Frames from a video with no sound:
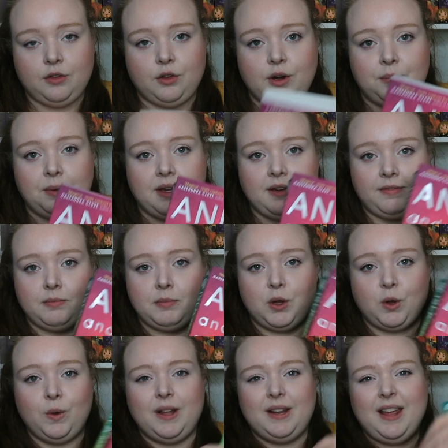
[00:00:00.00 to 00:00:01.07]
thought I would give them a
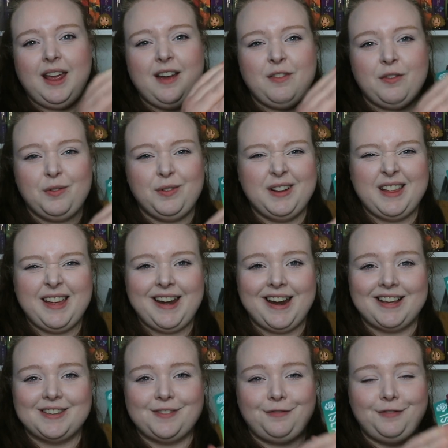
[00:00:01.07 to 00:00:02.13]
go, and they have a really
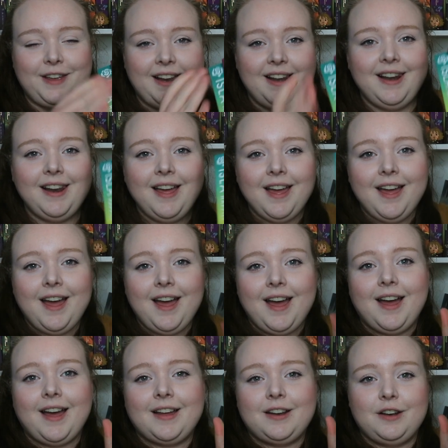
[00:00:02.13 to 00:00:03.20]
nice feel.
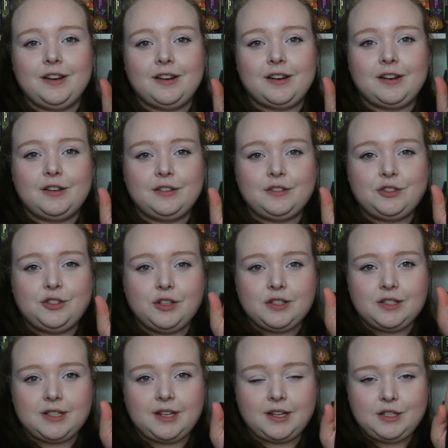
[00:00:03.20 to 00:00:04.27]

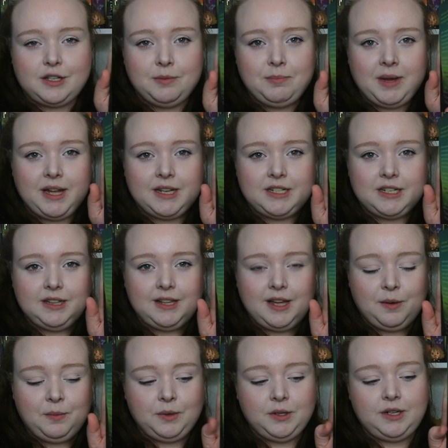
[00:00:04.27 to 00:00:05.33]
Just could you imagine
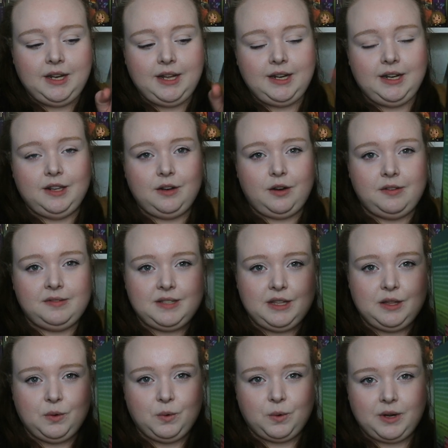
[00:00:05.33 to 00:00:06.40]
that one, and then obviously
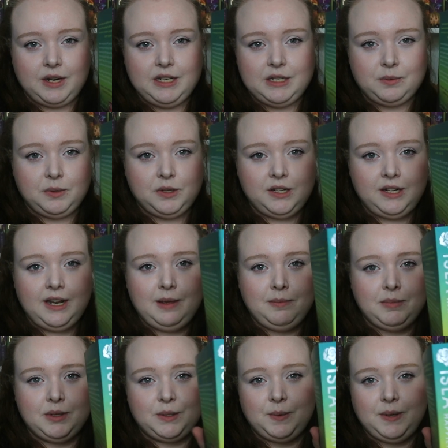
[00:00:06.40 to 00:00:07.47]
the orange one in
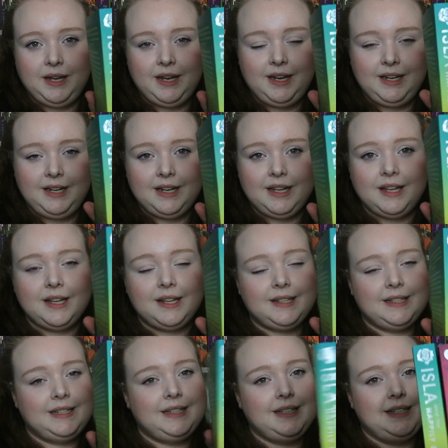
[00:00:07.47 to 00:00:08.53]
between.
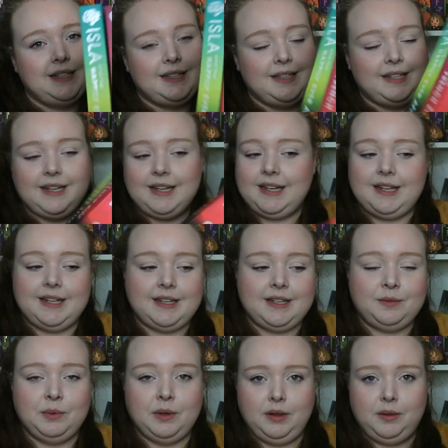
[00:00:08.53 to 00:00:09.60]

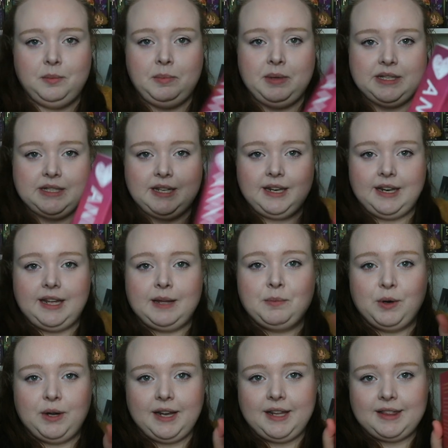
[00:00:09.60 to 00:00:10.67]
Well, it would be something like
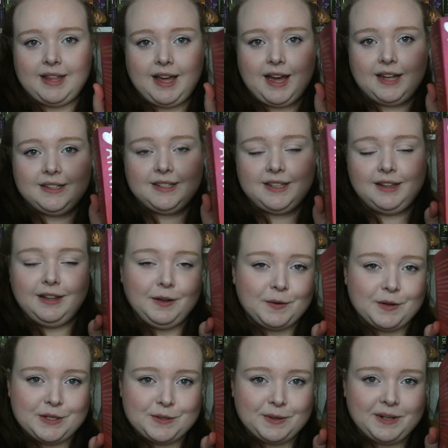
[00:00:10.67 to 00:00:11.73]
more like that, and the orange